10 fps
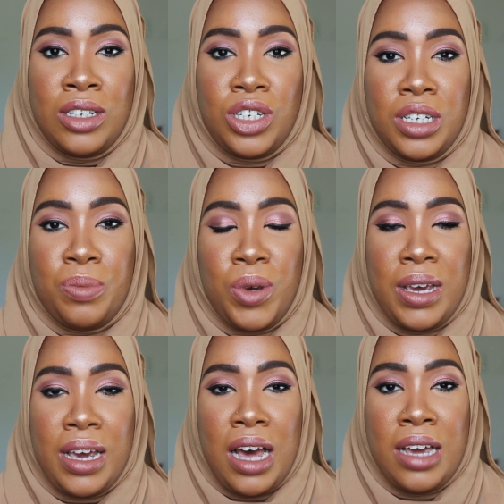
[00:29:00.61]
just
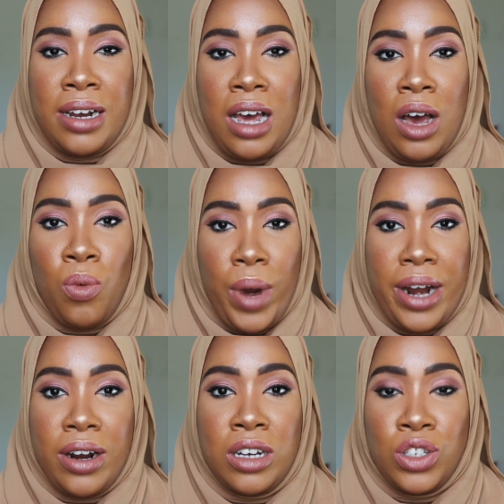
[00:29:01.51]
being an
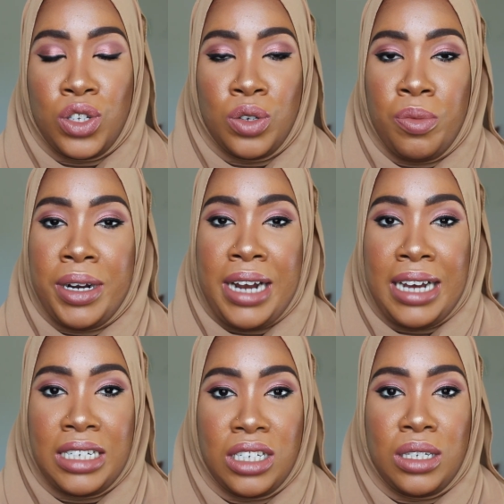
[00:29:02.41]
aware consumer,
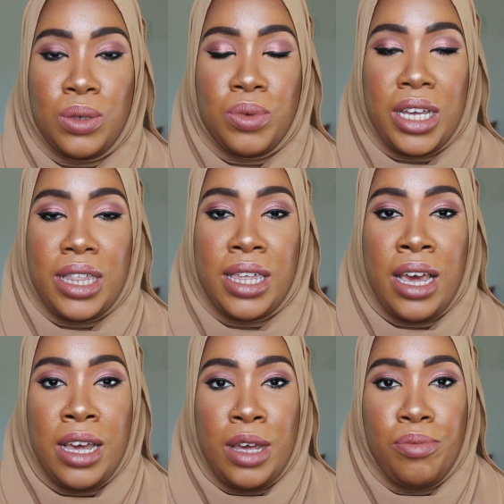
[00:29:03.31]
not just with
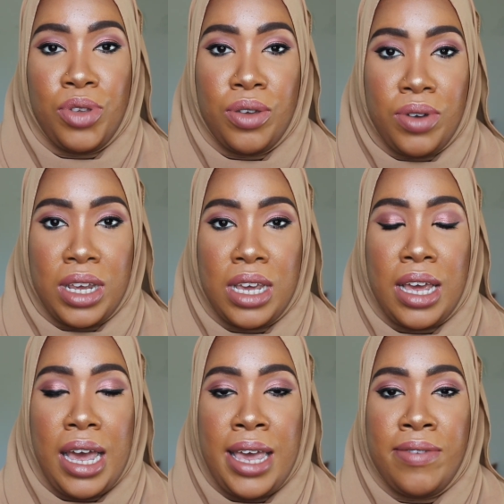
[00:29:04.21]

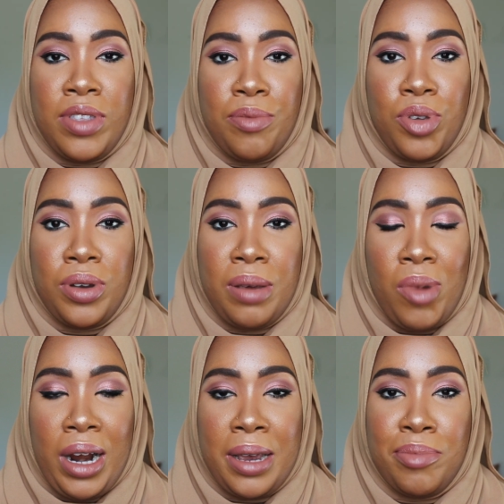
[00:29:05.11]
beauty and the beauty
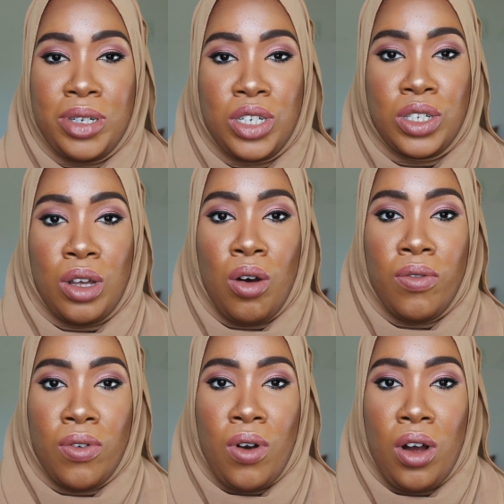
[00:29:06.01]
market, but just
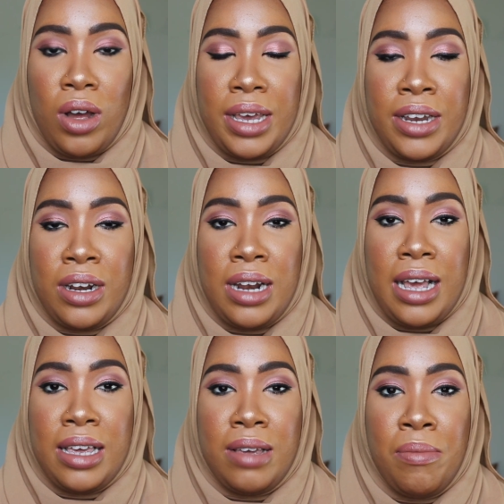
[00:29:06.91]
overall, and
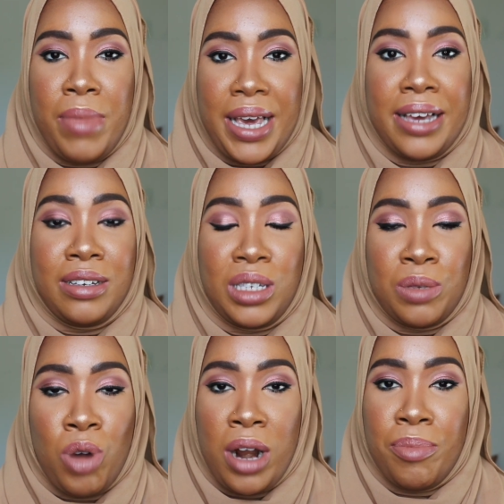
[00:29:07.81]
making
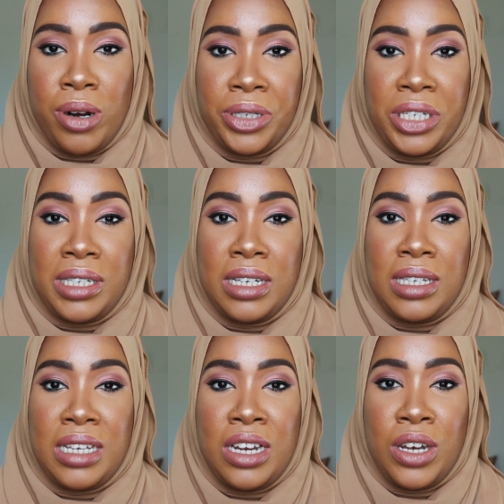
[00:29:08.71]
smart
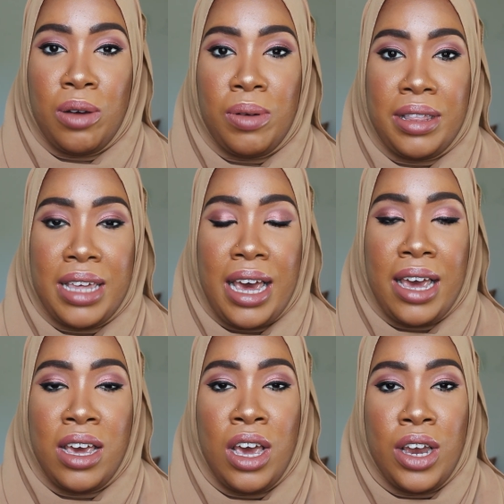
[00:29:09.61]
purchases and knowing that
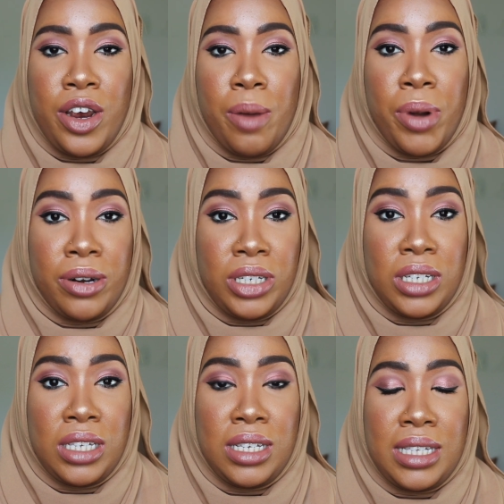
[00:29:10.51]
your
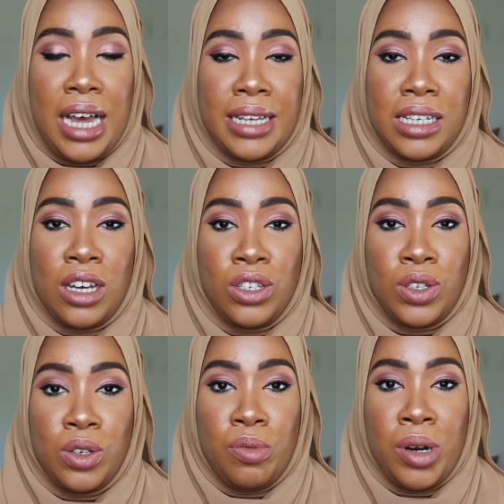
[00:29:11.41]
purchases as a
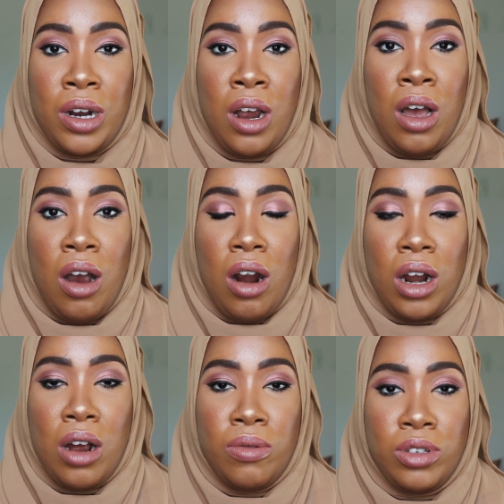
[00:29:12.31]
consumer are
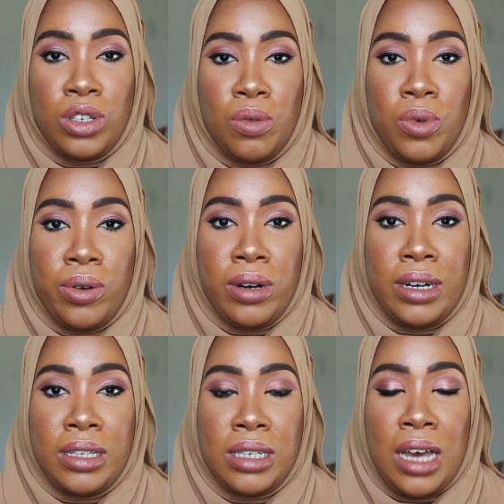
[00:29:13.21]
going
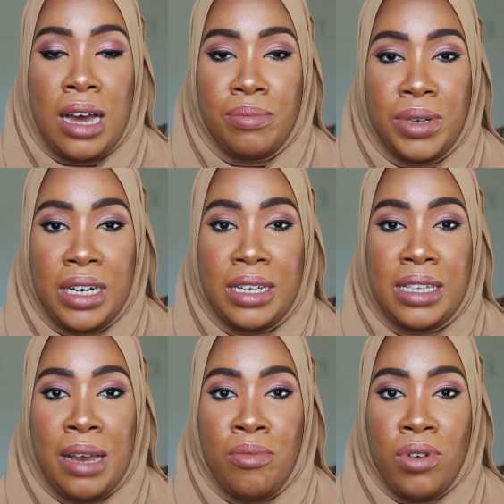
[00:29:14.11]
towards
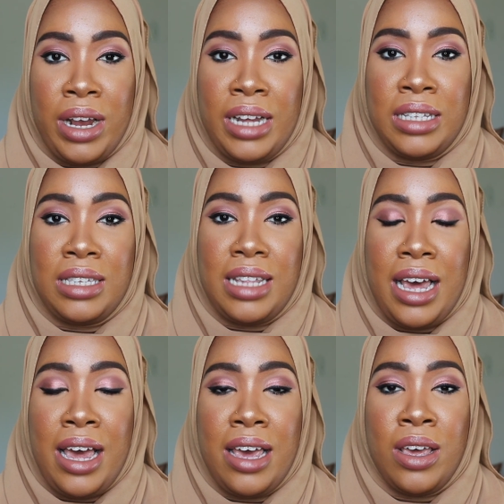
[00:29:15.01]
companies and brands
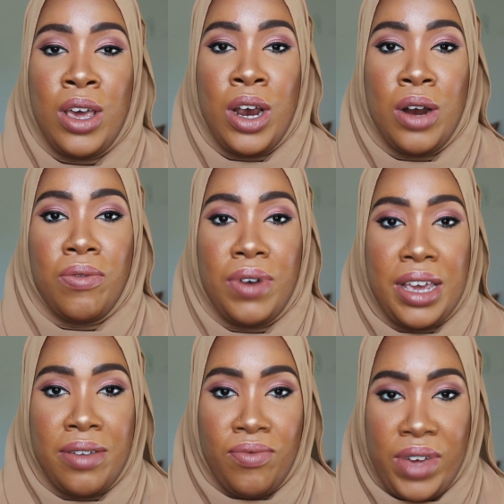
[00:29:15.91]
that
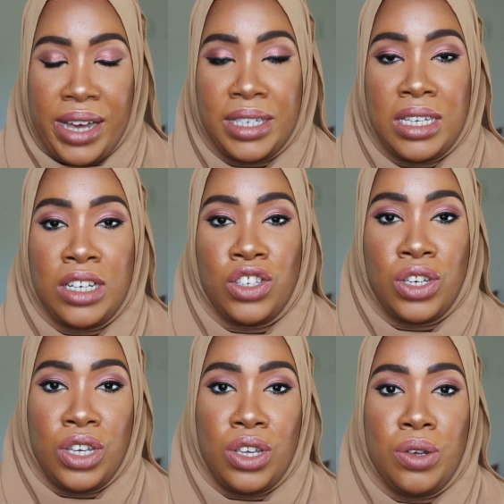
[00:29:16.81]
reinvest
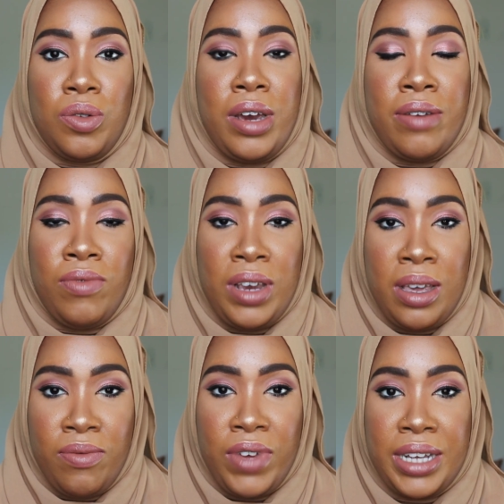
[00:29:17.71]
into you and
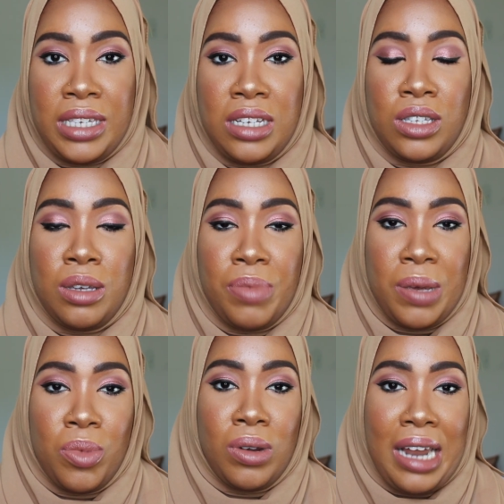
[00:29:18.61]
reinvest into
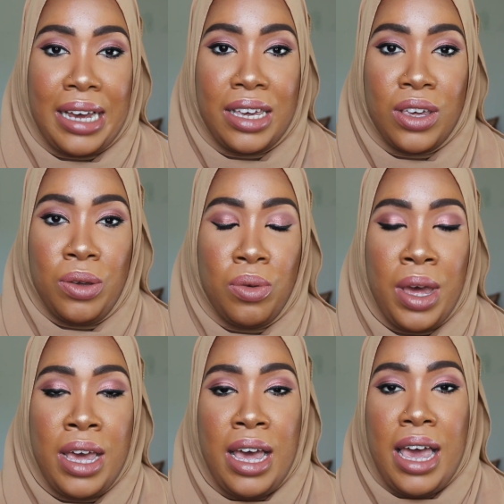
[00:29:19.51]
people like you
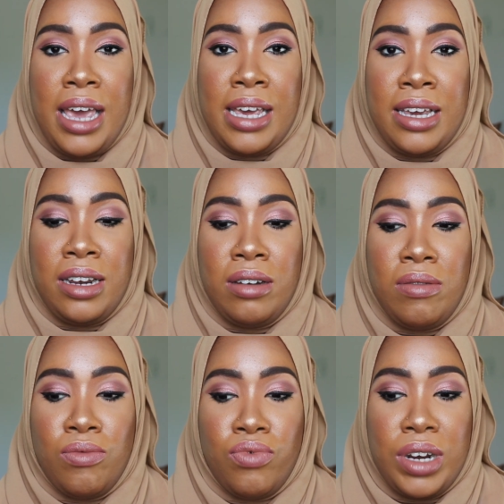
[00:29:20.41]
and
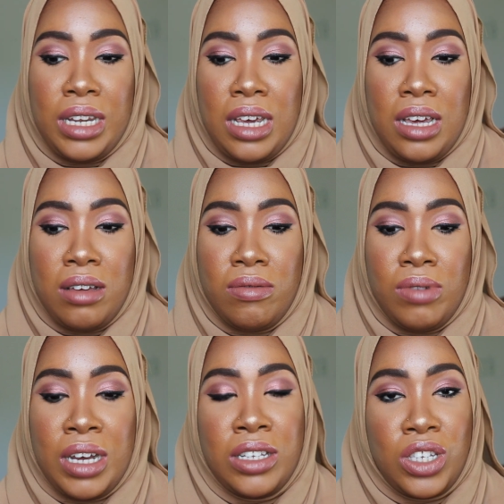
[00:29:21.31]
really
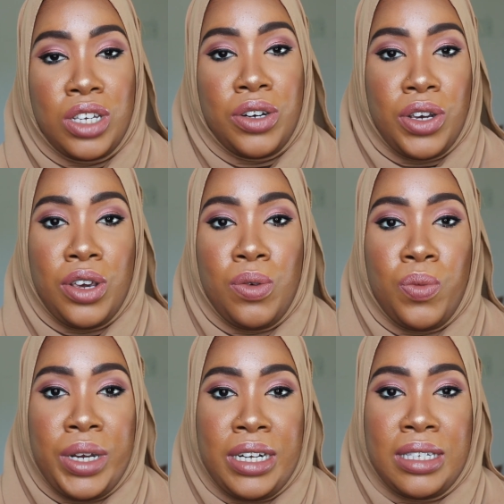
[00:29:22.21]
consider you
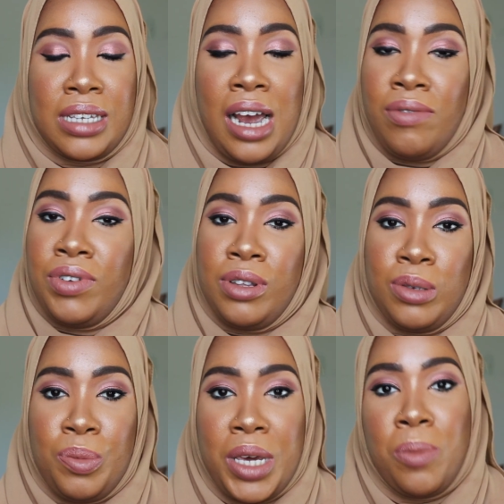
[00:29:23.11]
when it's time for
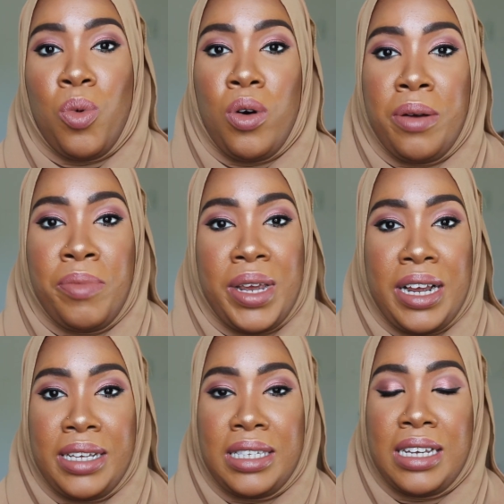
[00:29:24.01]
those big board
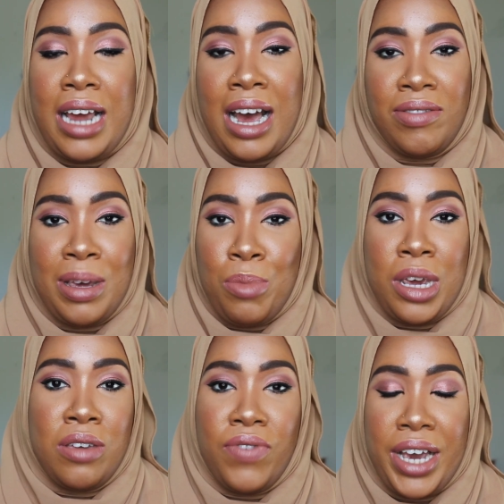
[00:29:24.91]
meetings and how they
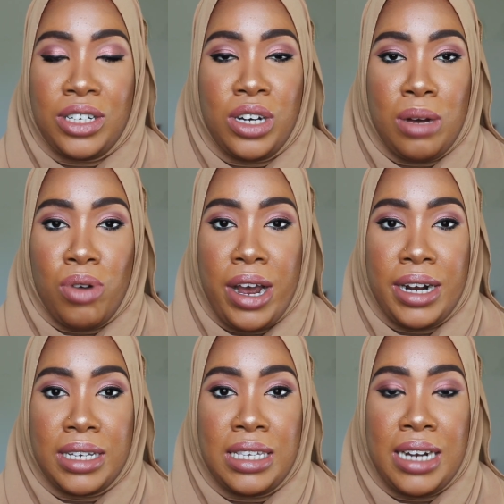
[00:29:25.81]
manufacture their
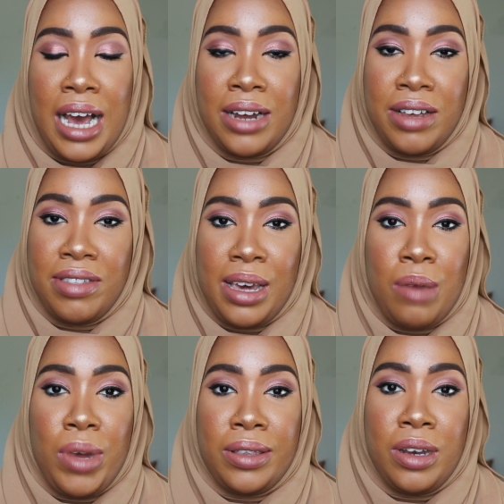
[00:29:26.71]
products and how they think
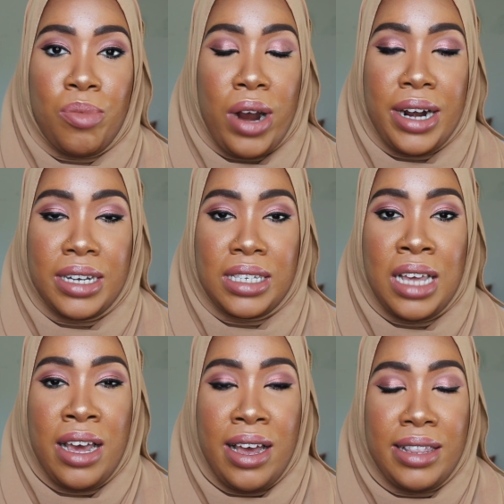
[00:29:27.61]
about their products.
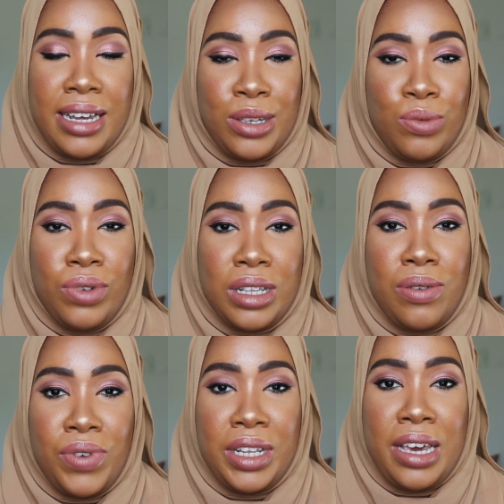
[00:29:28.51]
That's
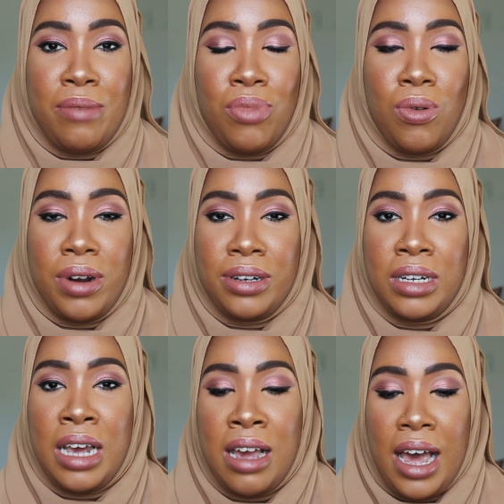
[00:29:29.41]
really, really important.